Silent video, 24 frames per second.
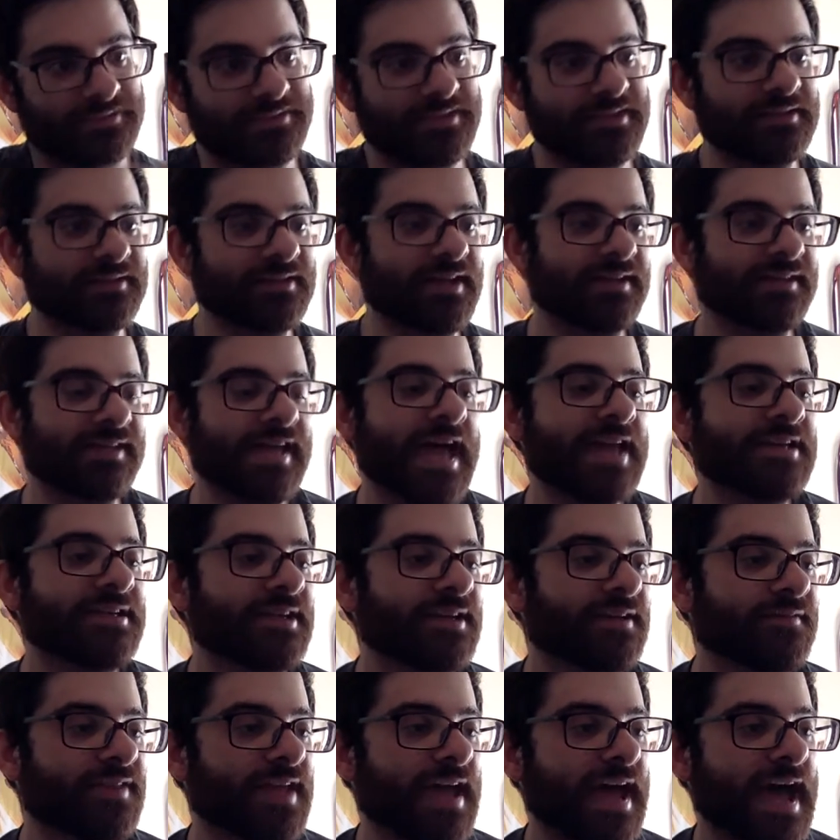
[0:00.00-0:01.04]
Didn't like the
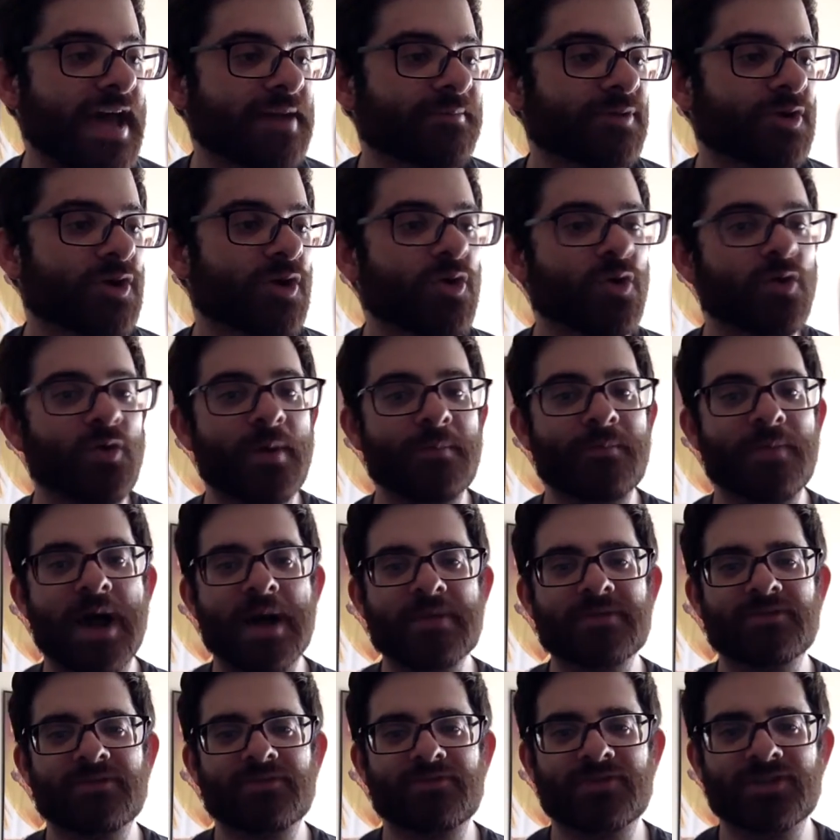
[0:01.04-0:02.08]
ending of the Adam Cole
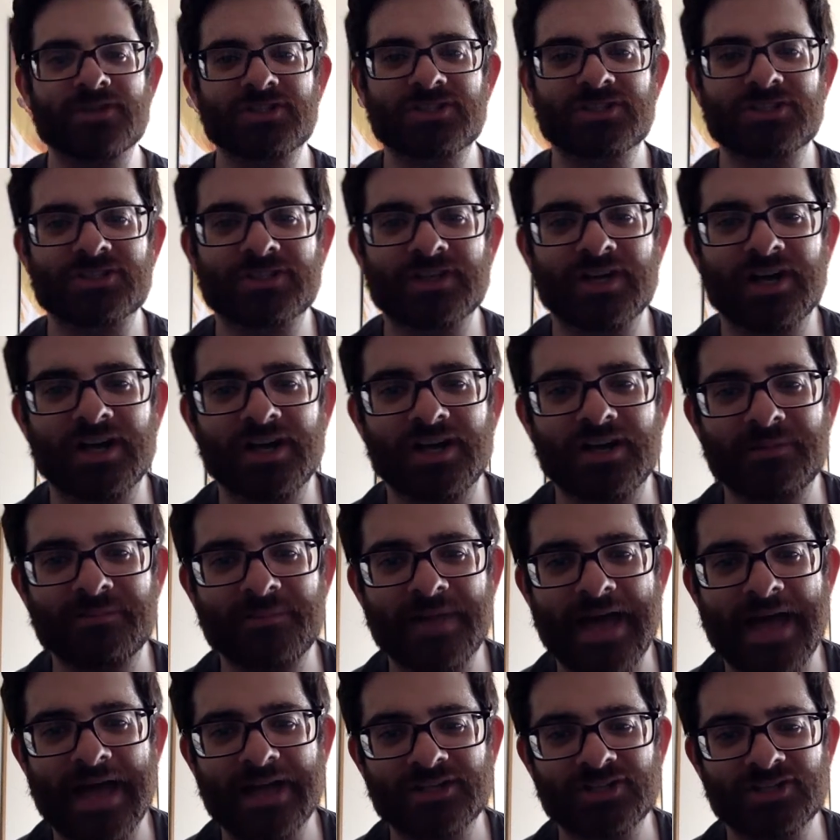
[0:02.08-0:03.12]
Bobby Fish
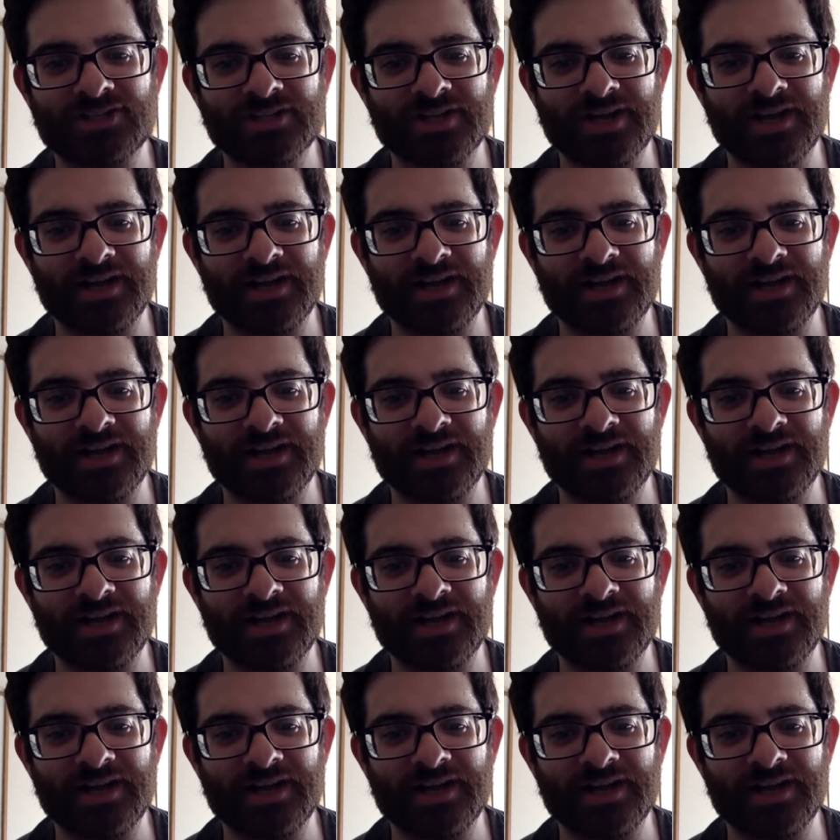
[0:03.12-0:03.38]
match.